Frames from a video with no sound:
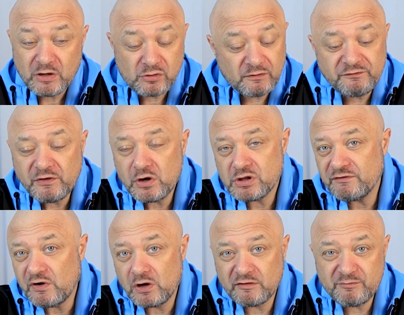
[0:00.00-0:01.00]
So first of
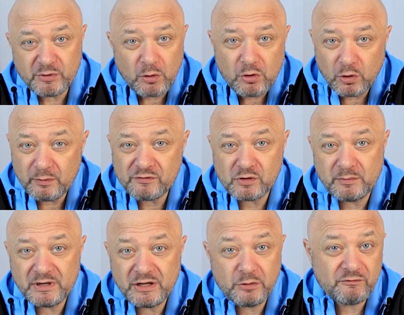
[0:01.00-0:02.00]
all, I've broke up with
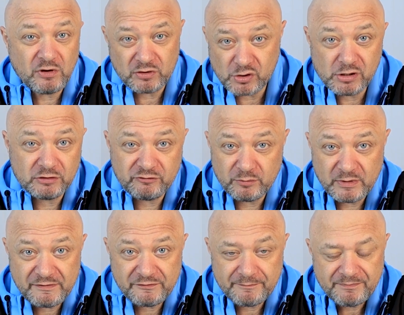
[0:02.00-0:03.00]
somebody who I've got children
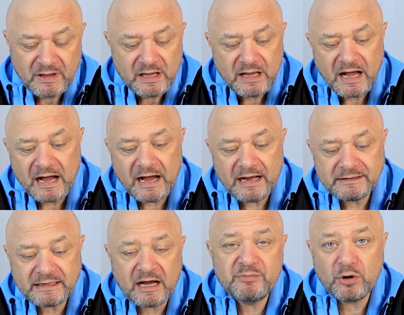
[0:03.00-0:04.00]
with,
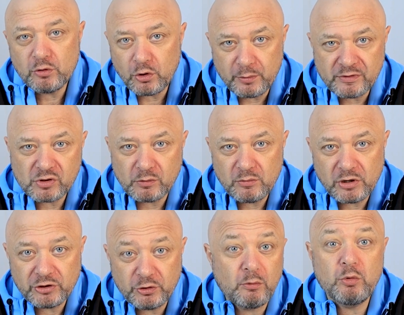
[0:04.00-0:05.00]
and I broke up with
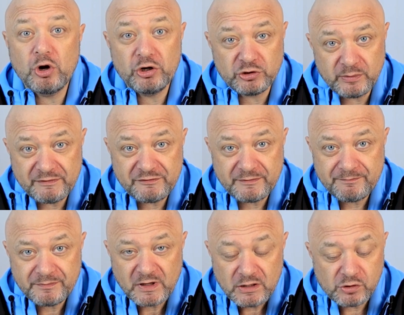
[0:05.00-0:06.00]
someone who I worked with.
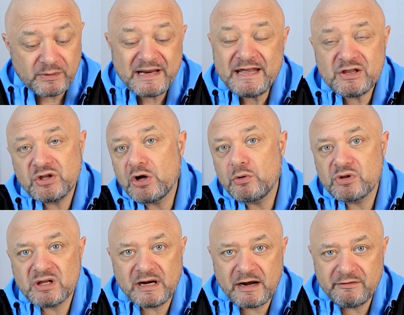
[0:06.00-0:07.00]
So in each of those
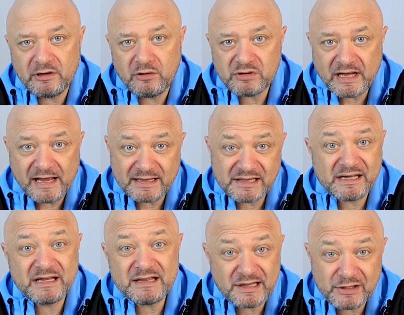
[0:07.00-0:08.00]
scenarios, I had to
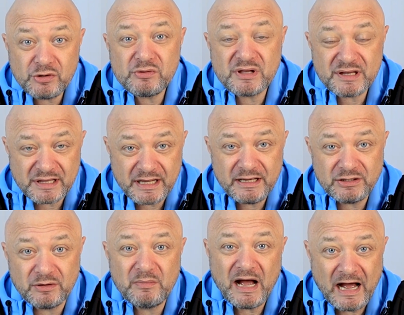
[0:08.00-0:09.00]
continue to see
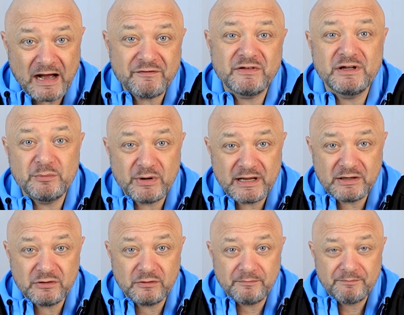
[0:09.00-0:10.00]
them after the
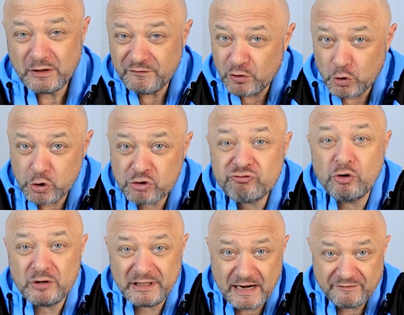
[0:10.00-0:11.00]
breakup. Now, if you're
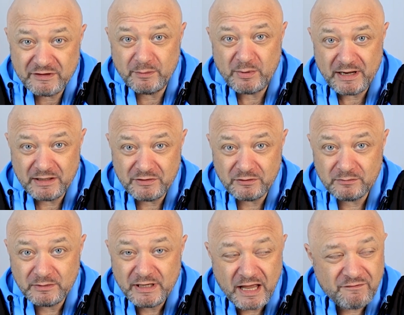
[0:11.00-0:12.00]
struggling after the breakup,
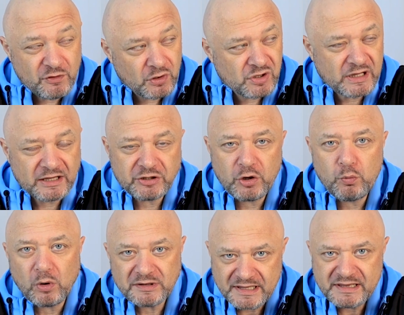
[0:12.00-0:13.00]
if you're sat there
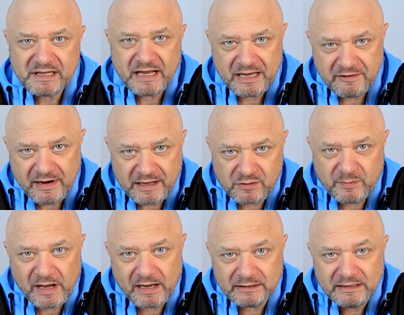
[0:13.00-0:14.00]
wanting to get your ex
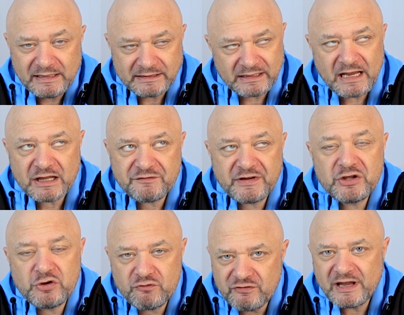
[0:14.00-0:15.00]
back, the last thing
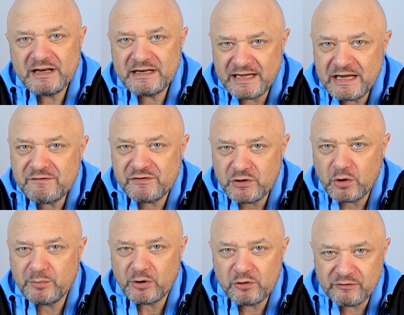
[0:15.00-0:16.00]
you really need for
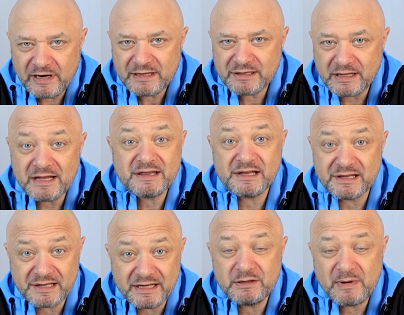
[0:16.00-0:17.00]
your progress is to
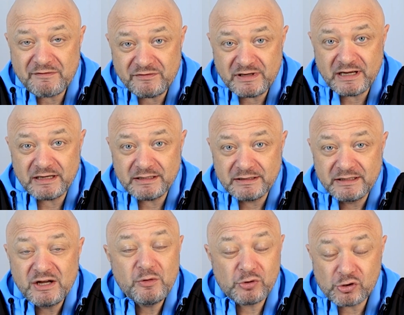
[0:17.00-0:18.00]
see them every day.
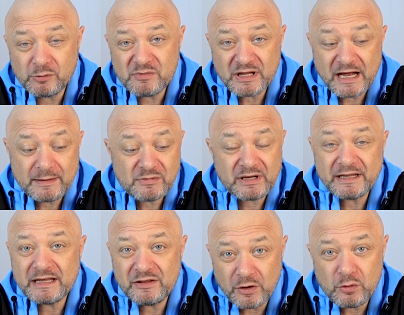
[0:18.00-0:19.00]
But sometimes,
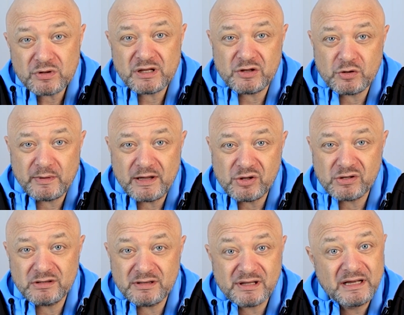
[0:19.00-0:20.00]
like in those
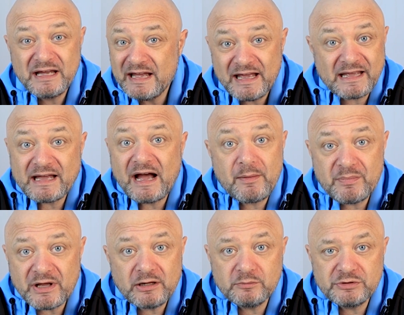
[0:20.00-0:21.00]
situations, it can't
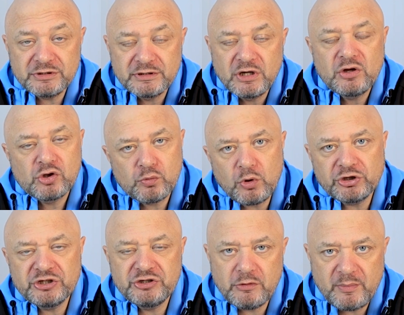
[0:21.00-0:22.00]
be helped. So what
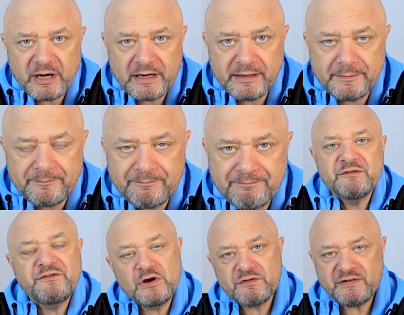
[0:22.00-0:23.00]
do you do about it? Well, the
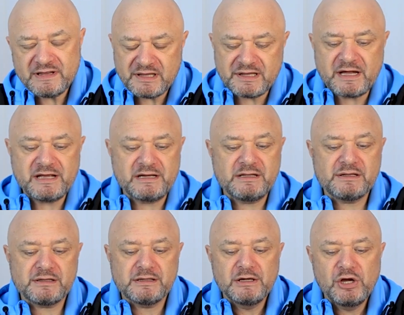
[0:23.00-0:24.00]
first thing to say
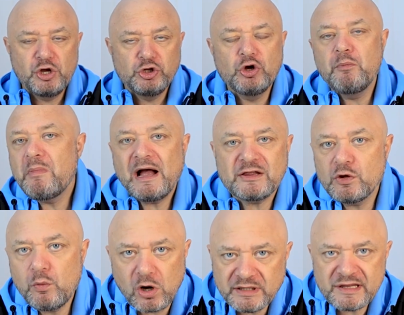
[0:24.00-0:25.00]
is, no matter
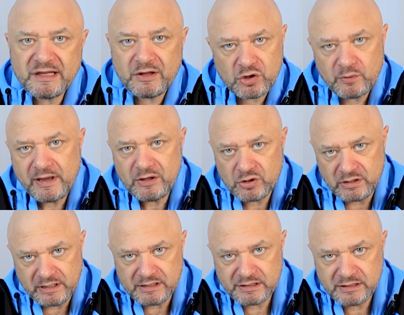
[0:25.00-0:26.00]
what the situation
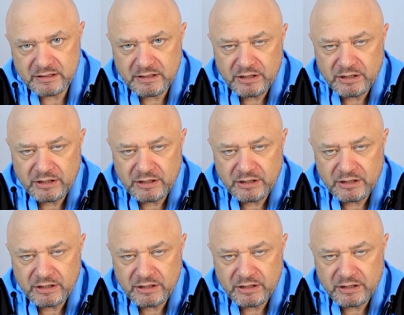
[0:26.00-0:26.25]
is,